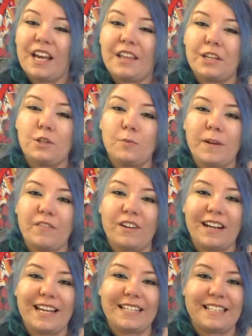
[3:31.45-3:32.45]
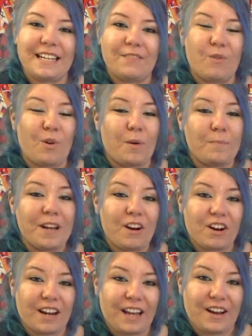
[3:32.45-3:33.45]
This will be releasing for
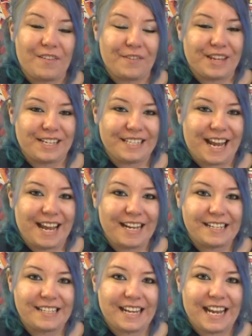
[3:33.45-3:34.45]
America on that date